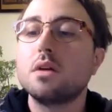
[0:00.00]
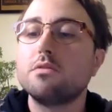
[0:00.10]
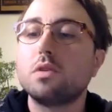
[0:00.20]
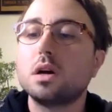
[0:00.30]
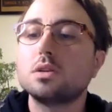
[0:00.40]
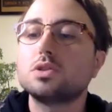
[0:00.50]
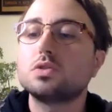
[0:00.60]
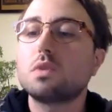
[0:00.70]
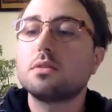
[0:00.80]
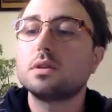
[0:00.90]
flush
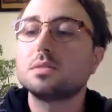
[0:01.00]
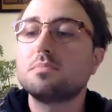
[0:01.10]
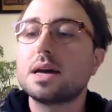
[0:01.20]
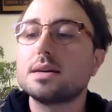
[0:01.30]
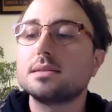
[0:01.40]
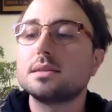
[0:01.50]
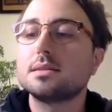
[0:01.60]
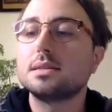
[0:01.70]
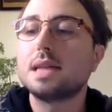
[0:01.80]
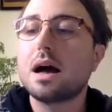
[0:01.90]
round its base is
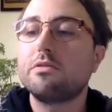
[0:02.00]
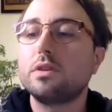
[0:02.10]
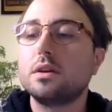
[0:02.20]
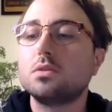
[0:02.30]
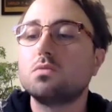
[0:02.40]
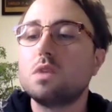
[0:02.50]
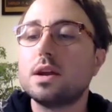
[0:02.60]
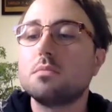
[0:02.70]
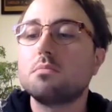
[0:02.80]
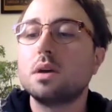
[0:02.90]
a daffodil
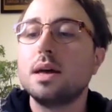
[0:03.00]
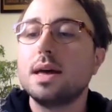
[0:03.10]
rim